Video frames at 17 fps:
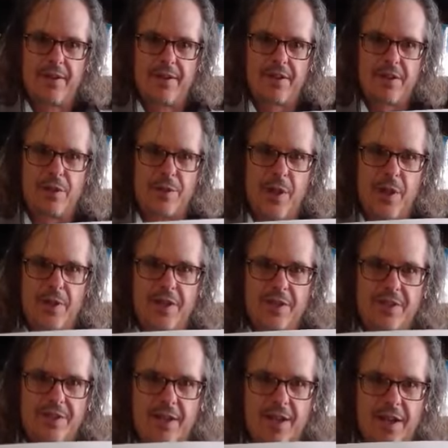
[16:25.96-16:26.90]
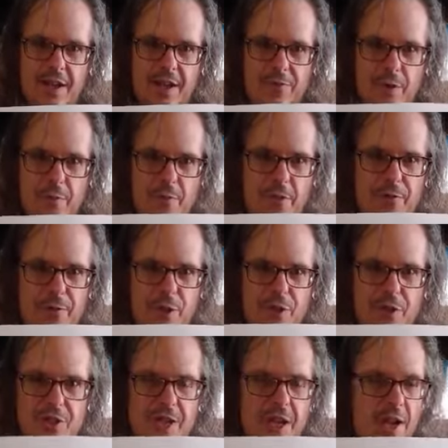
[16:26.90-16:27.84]
You'll notice uh, from the
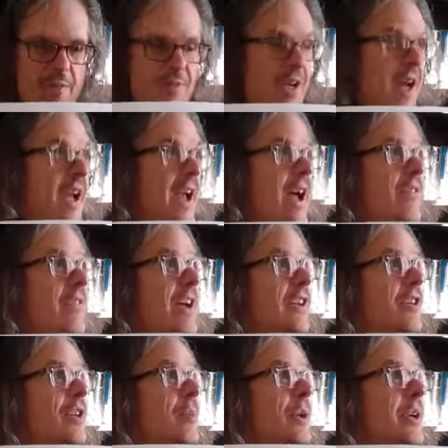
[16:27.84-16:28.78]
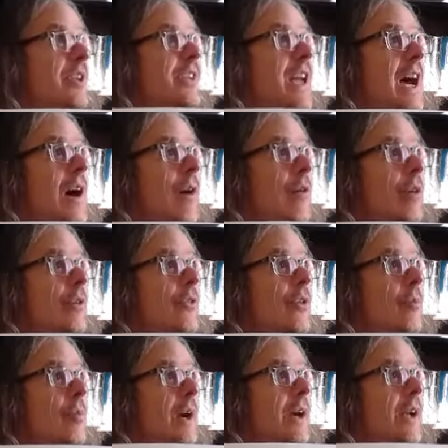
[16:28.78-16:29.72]
first times I have actually put a towel
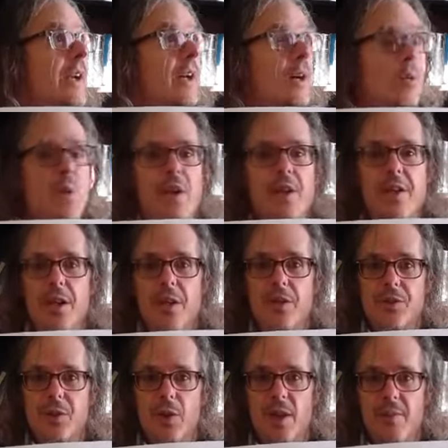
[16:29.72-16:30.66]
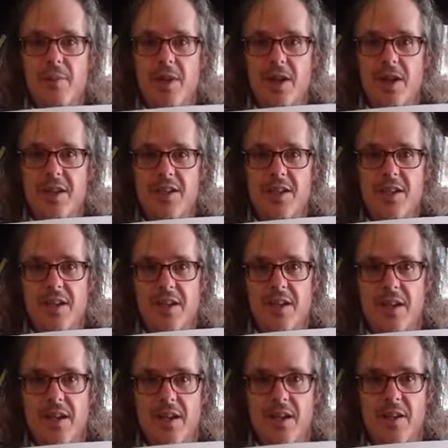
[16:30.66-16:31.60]
over my uh, window so I'm not
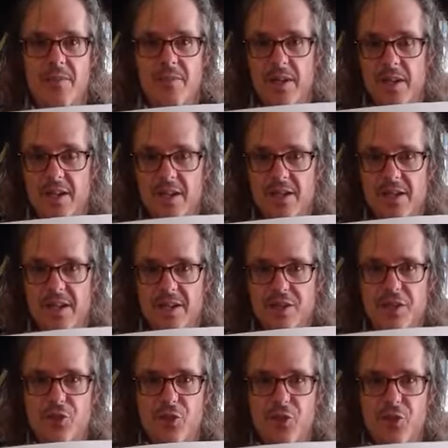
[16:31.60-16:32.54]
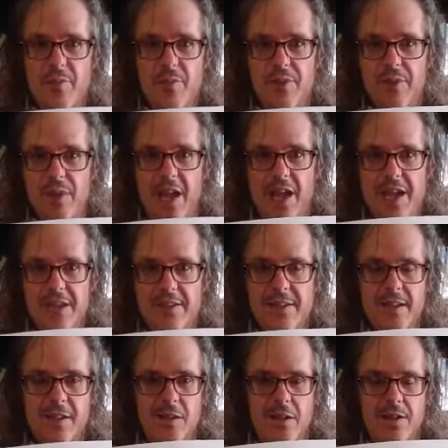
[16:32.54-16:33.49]
in um, a stream of light
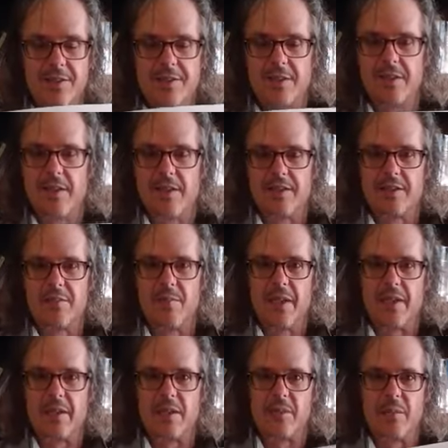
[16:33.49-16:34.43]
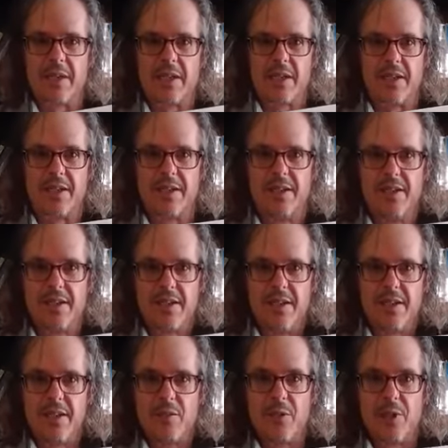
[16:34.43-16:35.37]
that constantly is making me. Uh,
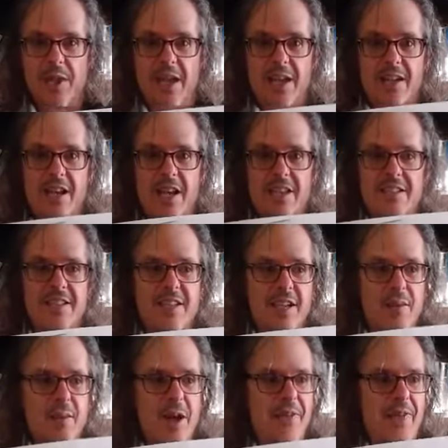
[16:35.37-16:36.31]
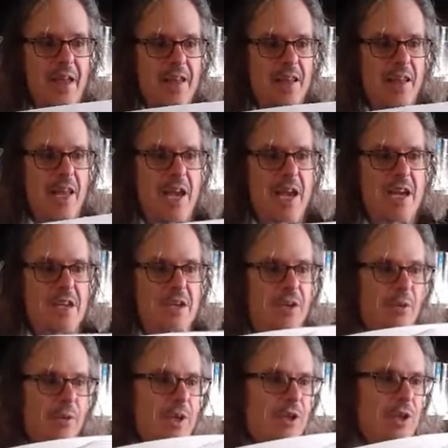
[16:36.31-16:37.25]
the light, nice thing about that light
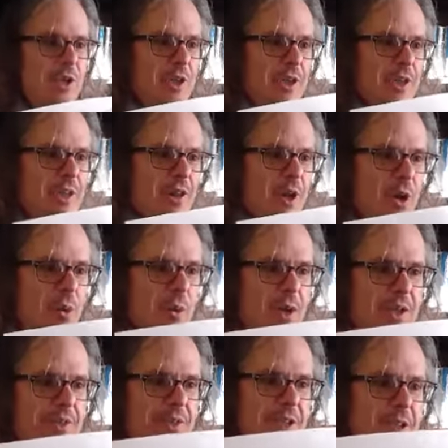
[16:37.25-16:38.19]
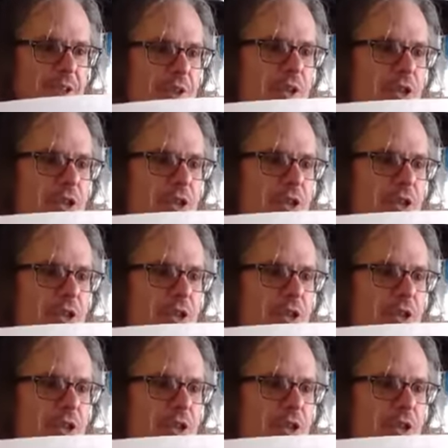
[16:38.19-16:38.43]
originally though was it